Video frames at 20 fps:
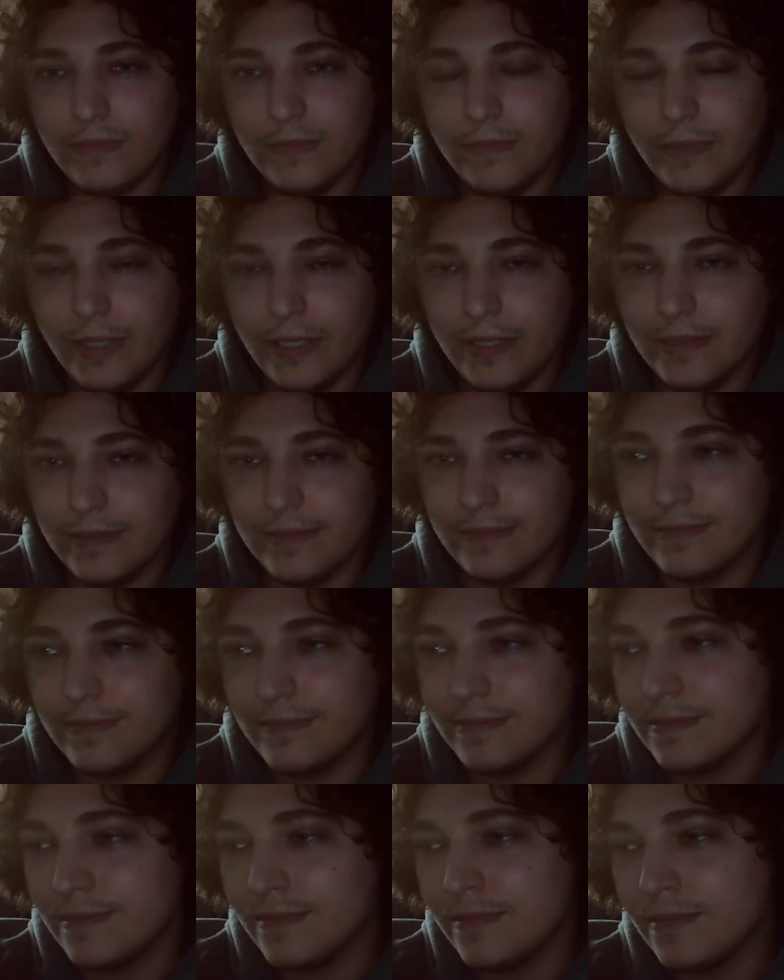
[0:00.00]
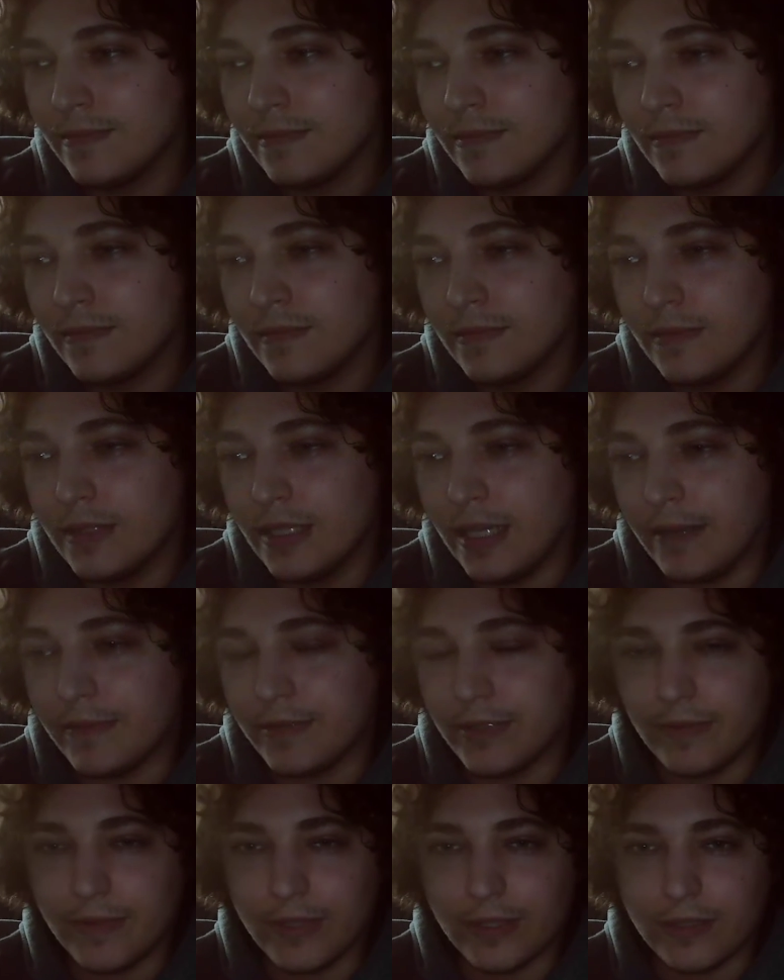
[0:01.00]
But after
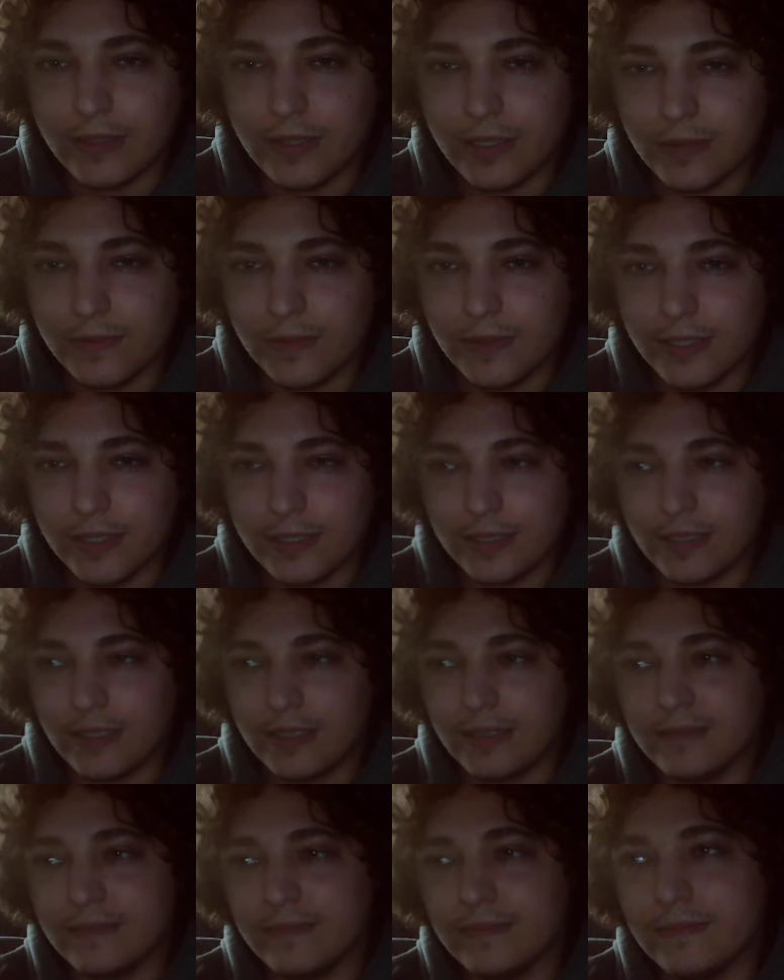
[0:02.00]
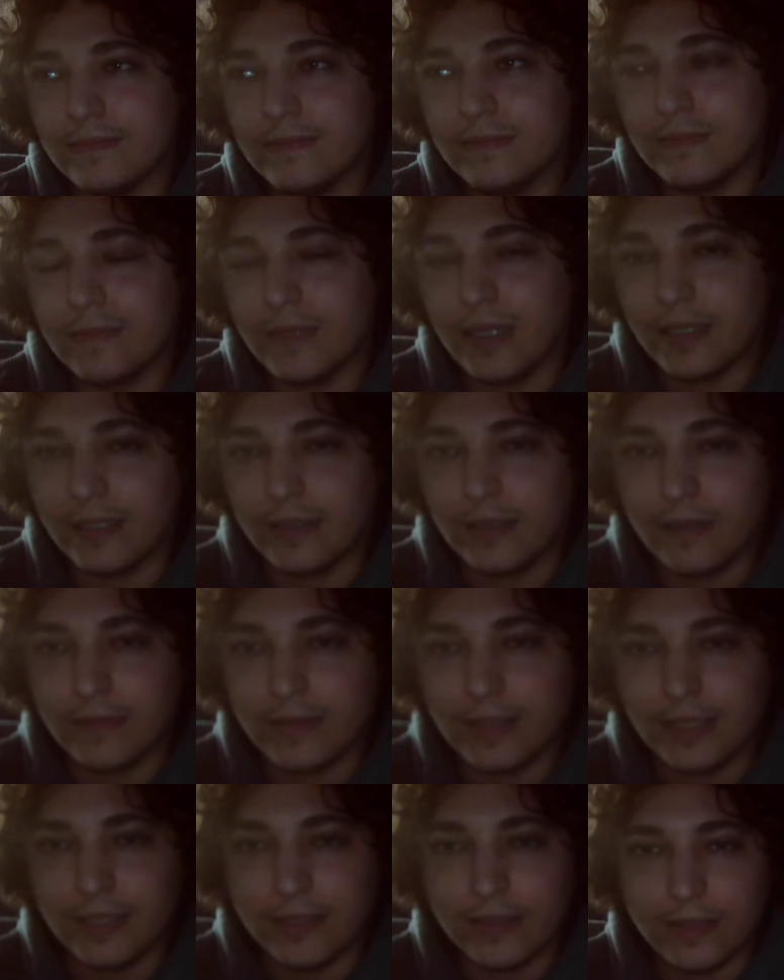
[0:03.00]
I've done all this work, I can
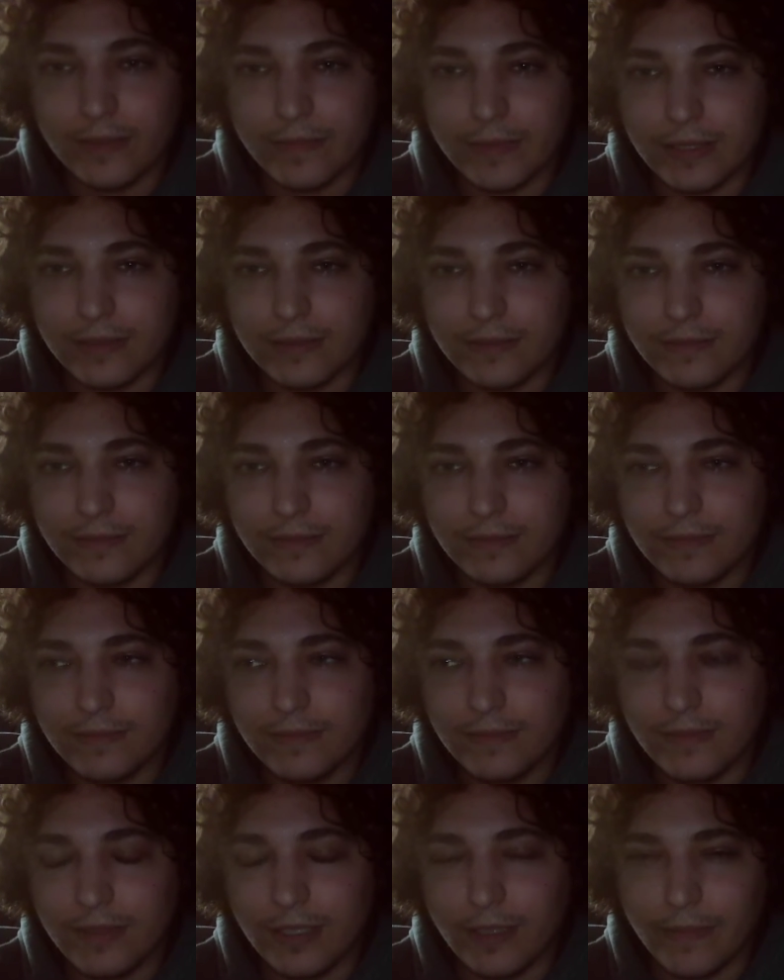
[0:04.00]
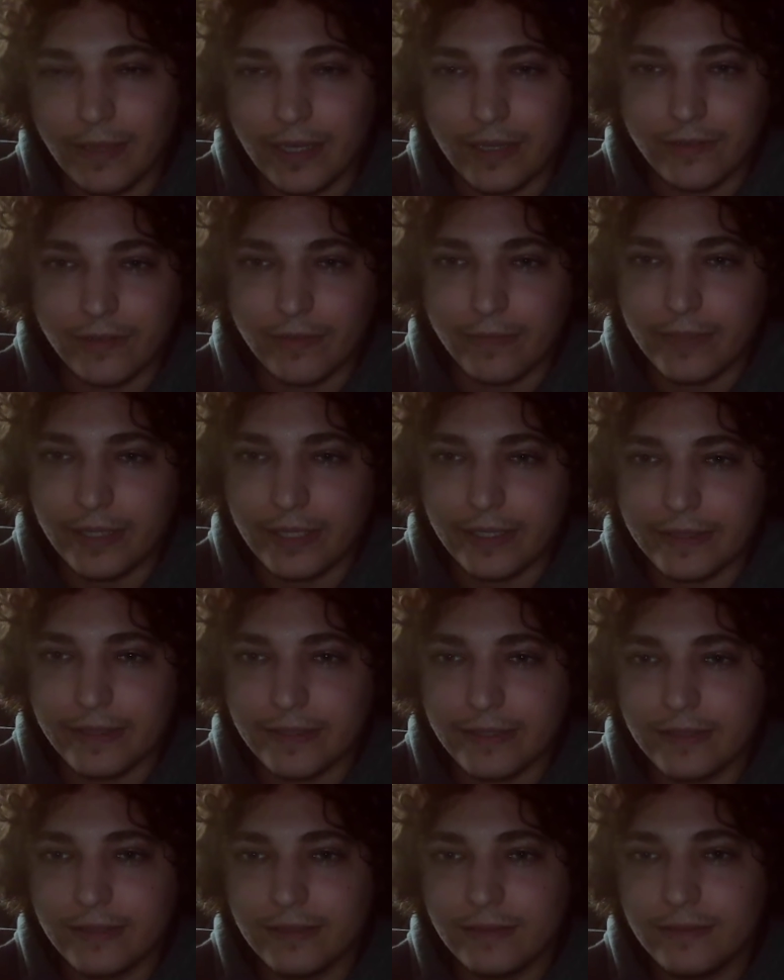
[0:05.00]
often heal them in a matter of
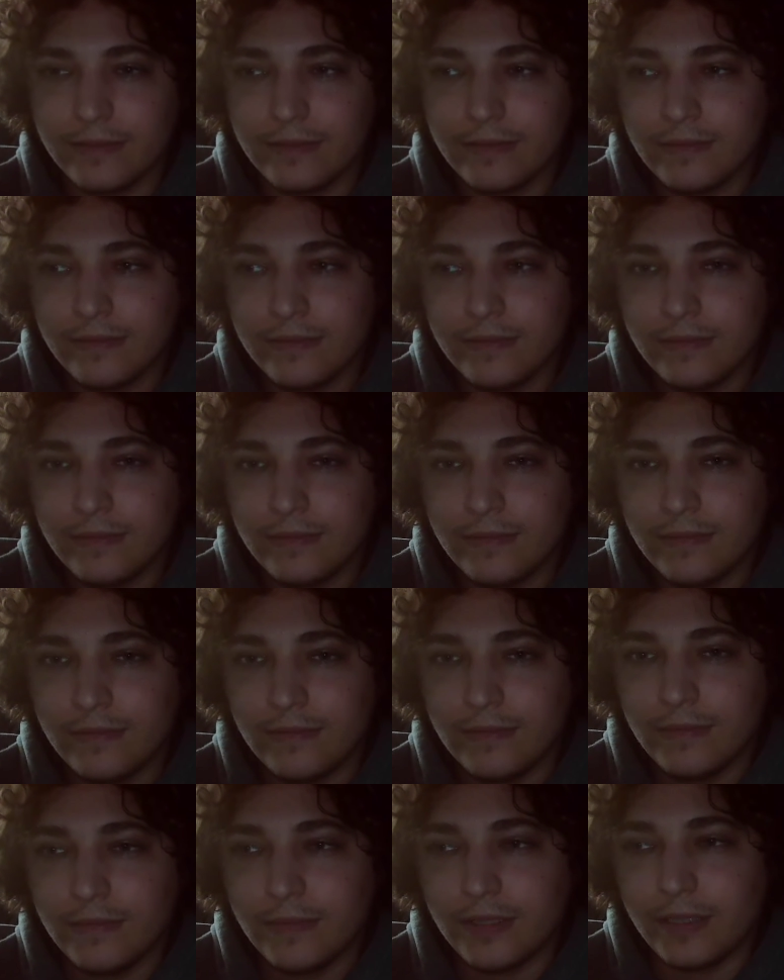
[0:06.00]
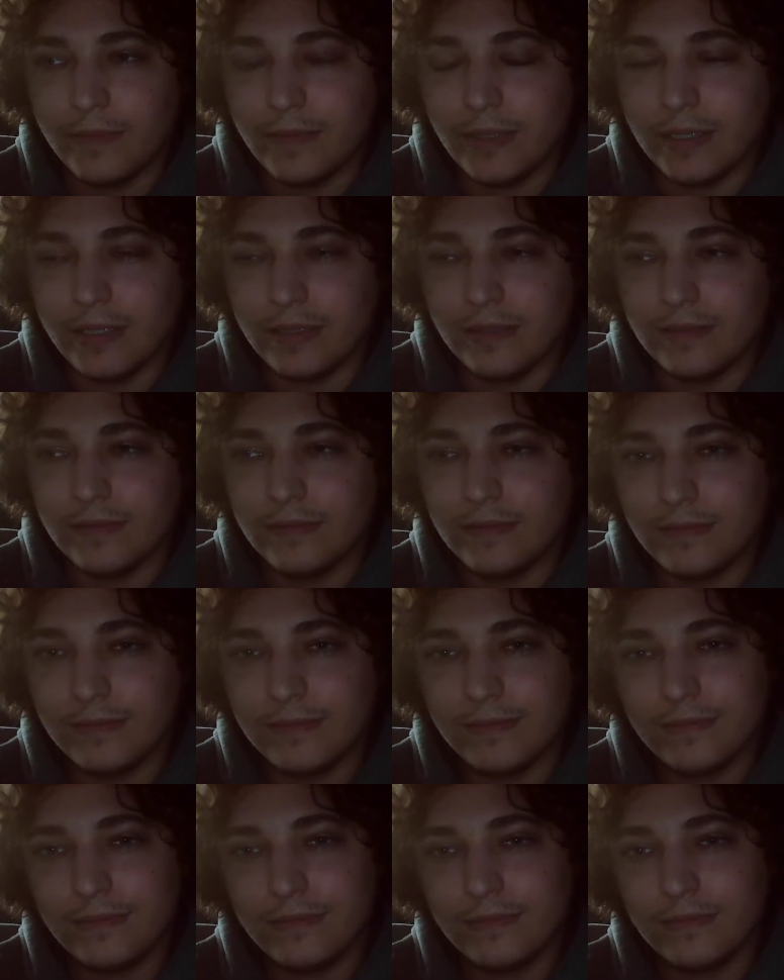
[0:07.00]
minutes. It could be,
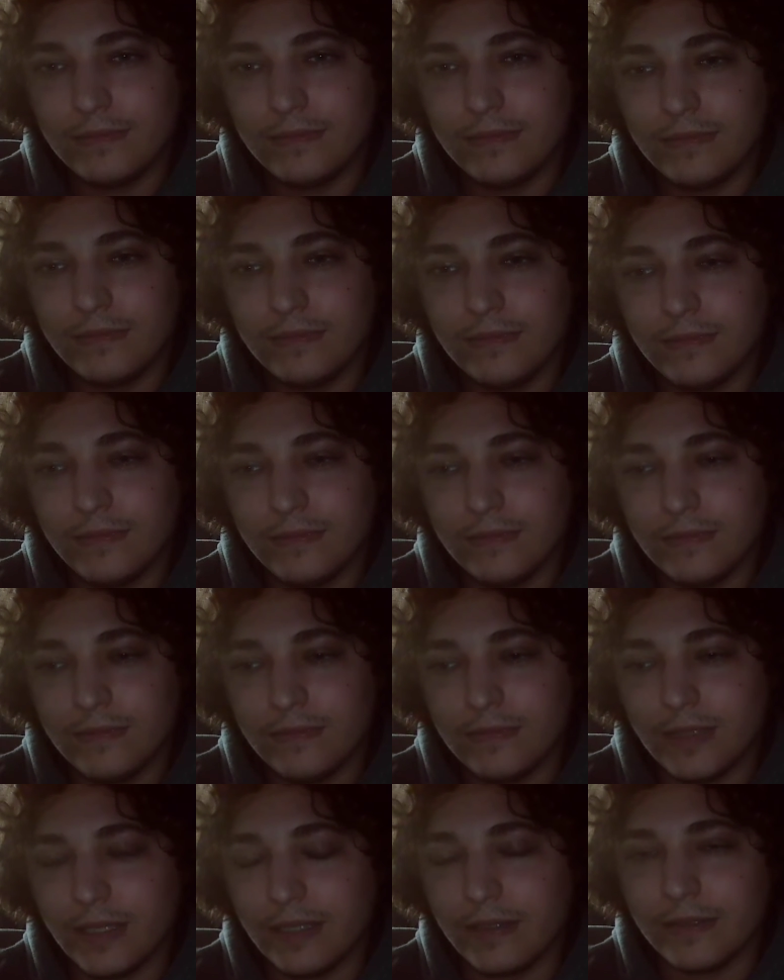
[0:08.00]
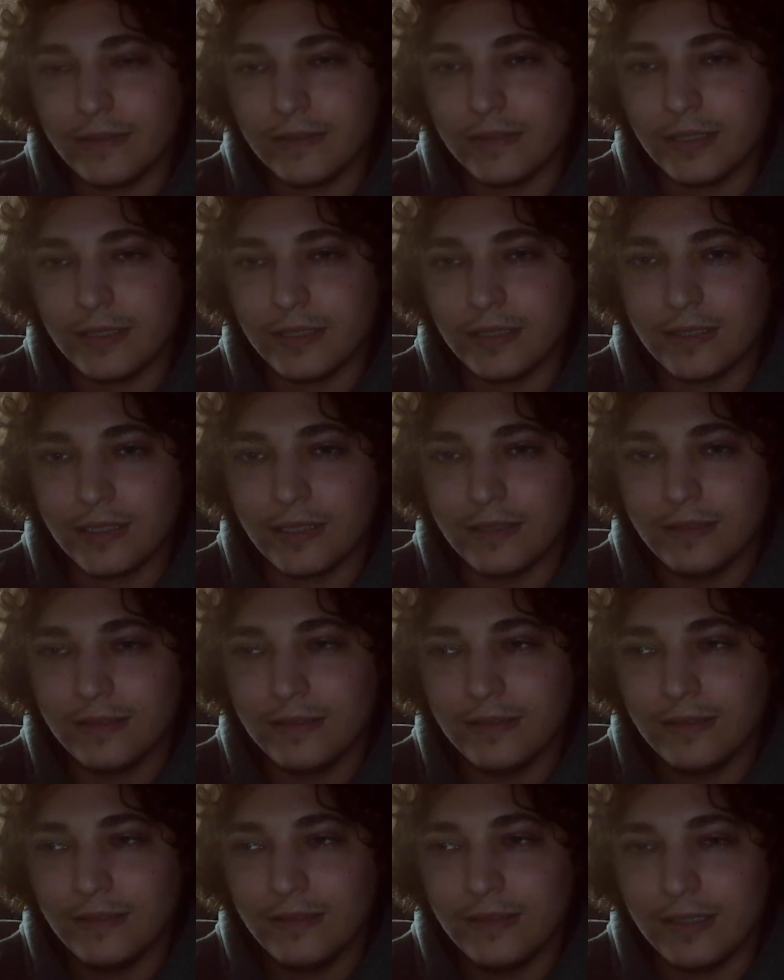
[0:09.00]
I don't know, it's
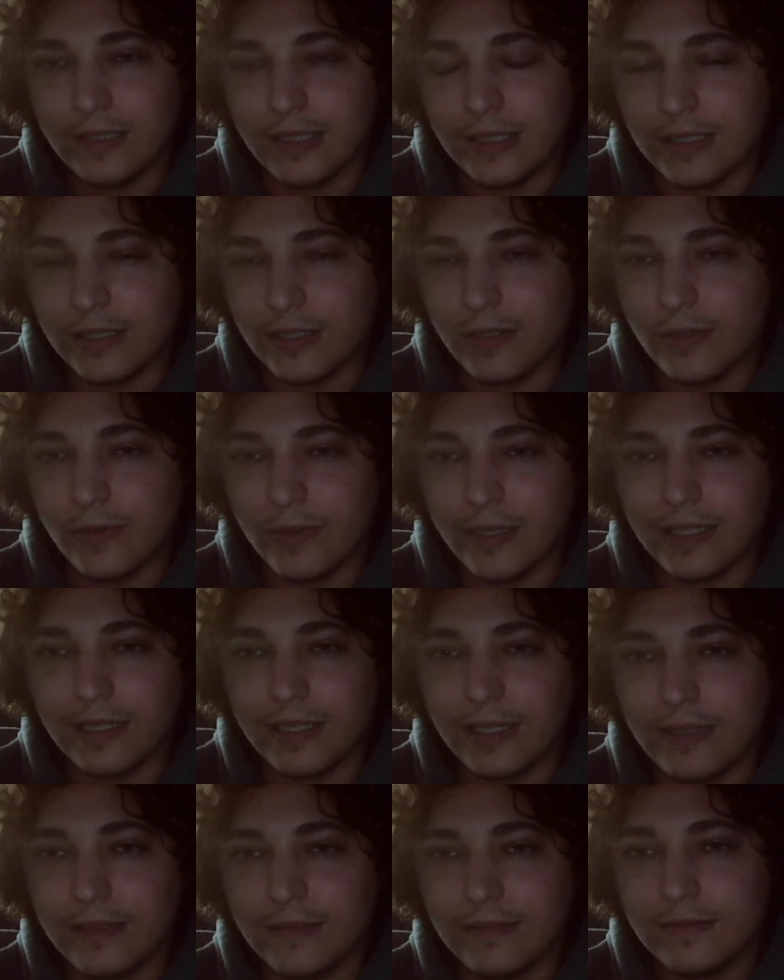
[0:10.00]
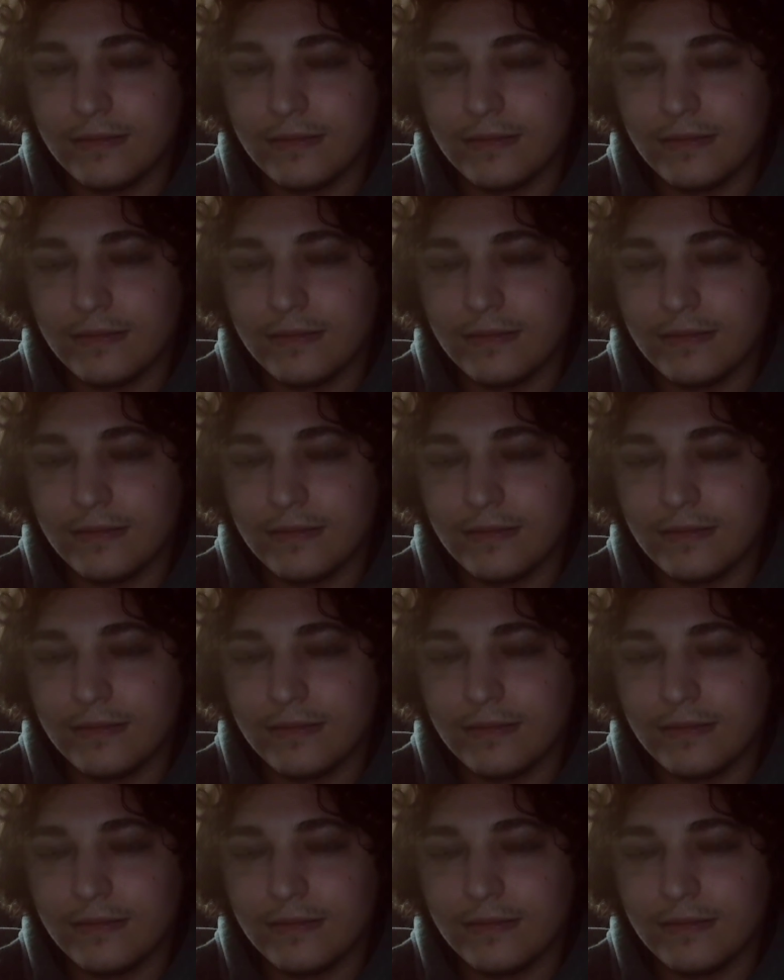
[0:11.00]
so quick now.